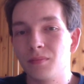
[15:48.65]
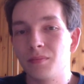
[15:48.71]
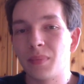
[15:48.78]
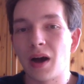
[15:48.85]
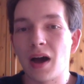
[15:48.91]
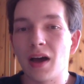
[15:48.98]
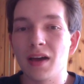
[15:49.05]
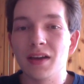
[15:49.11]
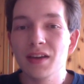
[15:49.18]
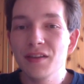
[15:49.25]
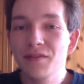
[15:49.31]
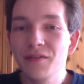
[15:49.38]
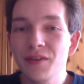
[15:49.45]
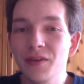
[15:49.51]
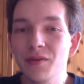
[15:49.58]
But
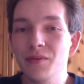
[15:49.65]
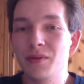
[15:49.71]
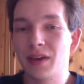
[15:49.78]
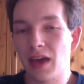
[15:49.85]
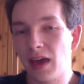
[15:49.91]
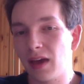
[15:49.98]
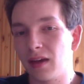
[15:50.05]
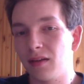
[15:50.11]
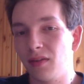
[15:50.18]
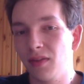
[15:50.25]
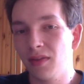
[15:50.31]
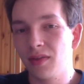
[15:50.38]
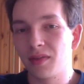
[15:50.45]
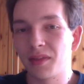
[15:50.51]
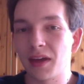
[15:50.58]
if you can,
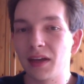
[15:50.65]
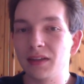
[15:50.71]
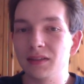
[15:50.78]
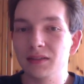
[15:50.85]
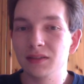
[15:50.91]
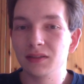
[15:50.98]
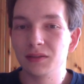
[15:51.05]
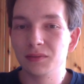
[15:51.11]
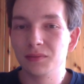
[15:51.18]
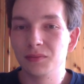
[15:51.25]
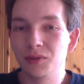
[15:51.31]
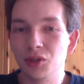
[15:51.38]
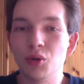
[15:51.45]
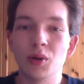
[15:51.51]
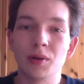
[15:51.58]
then
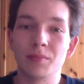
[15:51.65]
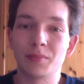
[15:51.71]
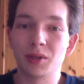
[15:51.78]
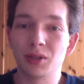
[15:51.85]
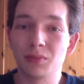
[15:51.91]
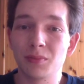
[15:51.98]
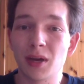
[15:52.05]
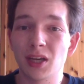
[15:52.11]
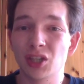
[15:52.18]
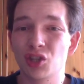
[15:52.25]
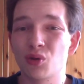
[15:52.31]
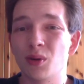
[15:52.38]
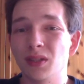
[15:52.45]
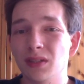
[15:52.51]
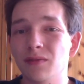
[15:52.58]
do it. But make
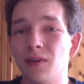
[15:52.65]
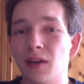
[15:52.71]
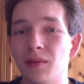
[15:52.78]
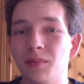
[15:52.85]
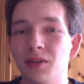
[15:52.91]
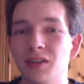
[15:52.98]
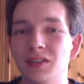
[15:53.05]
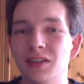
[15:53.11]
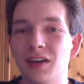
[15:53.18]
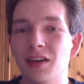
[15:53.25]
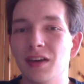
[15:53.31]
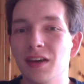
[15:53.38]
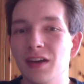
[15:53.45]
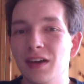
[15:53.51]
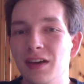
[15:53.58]
sure it's fun, because
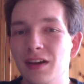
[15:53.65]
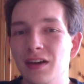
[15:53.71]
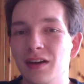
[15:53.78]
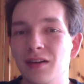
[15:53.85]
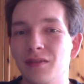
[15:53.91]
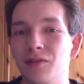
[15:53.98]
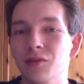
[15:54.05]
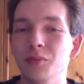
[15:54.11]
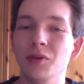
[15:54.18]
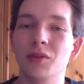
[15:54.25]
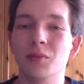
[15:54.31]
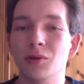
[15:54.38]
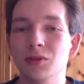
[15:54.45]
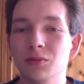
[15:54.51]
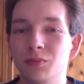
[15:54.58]
for me, the
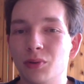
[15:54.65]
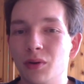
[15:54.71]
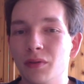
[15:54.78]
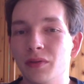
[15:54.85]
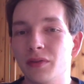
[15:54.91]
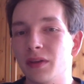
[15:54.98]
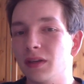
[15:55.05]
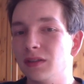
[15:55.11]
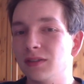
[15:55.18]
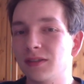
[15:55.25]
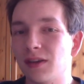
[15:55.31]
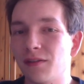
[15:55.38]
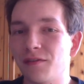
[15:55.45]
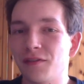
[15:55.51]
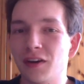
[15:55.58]
most important thing is
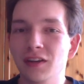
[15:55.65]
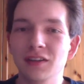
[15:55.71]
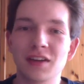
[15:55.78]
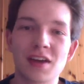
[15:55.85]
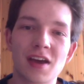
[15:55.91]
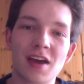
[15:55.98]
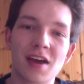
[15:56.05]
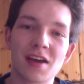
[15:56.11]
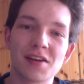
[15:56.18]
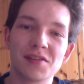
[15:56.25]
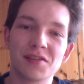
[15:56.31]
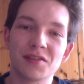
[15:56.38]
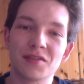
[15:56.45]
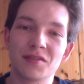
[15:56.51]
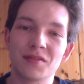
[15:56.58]
to have fun,
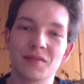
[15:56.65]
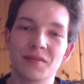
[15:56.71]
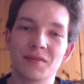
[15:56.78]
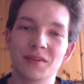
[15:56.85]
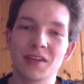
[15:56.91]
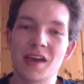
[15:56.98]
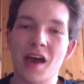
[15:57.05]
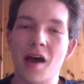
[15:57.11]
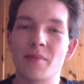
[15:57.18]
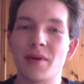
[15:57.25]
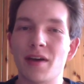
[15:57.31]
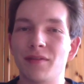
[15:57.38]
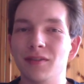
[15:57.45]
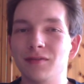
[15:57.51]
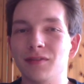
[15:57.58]
and yeah, I'm
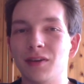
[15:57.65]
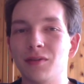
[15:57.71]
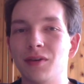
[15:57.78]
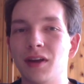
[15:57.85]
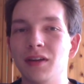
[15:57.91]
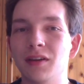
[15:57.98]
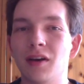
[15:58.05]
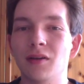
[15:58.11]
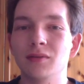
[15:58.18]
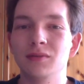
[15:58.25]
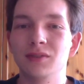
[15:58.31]
having fun right now.